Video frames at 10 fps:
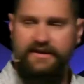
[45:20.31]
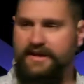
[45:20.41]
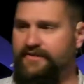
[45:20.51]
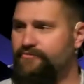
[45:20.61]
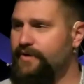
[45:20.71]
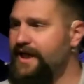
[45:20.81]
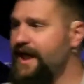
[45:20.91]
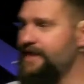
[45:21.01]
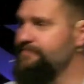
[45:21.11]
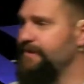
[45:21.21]
if we
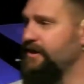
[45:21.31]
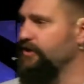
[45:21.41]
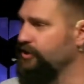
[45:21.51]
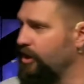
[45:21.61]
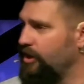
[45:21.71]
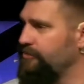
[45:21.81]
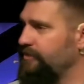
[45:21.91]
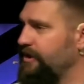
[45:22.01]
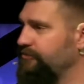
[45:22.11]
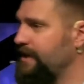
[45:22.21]
had better guardrails,